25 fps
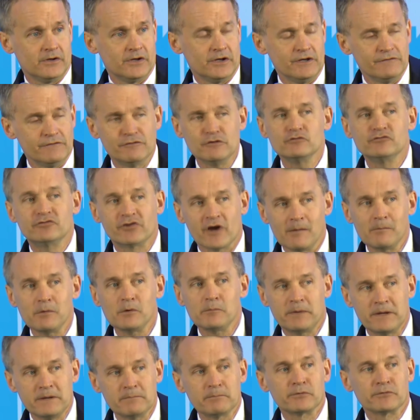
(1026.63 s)
If you double
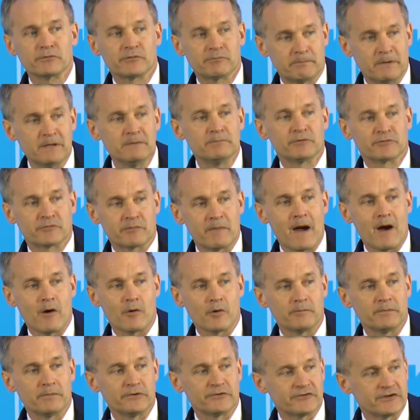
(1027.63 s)
people's
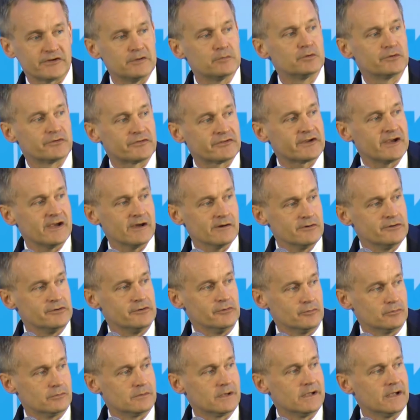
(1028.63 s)
power bills, it will scare you
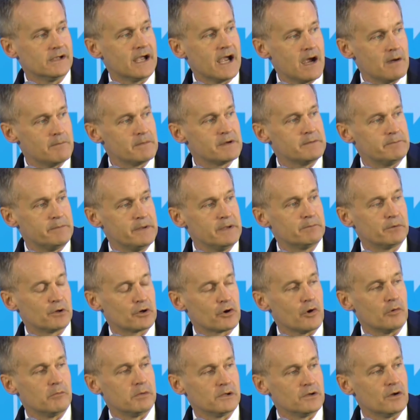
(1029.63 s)
how many people
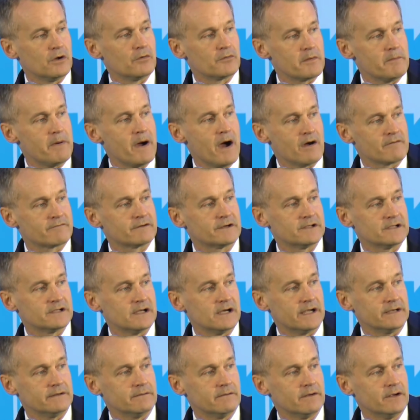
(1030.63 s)
go below the poverty
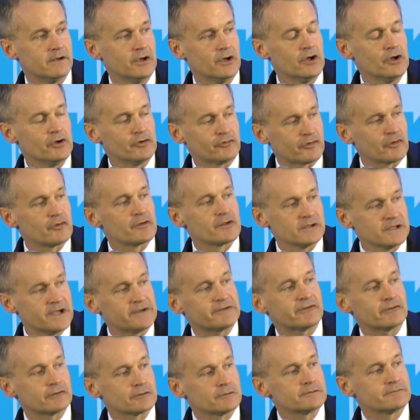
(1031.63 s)
line. So the
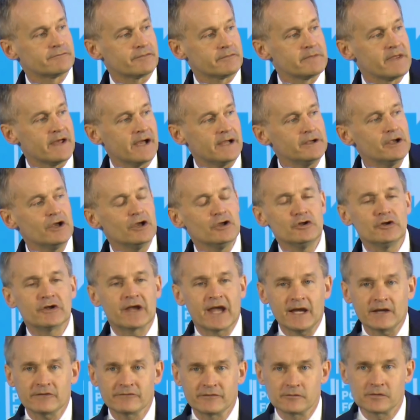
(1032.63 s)
lesson learned from that, you
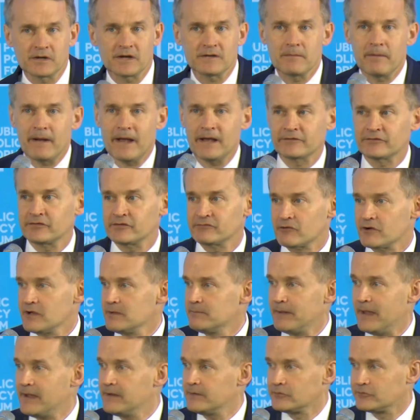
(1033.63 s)
can't do it on the backs of
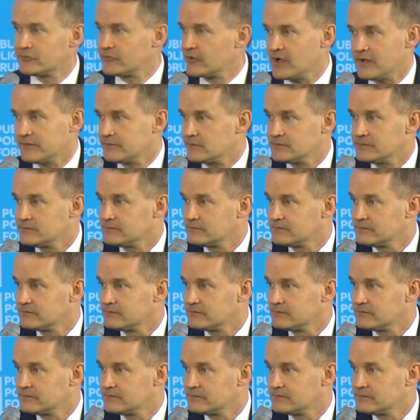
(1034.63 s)
ratepayers either.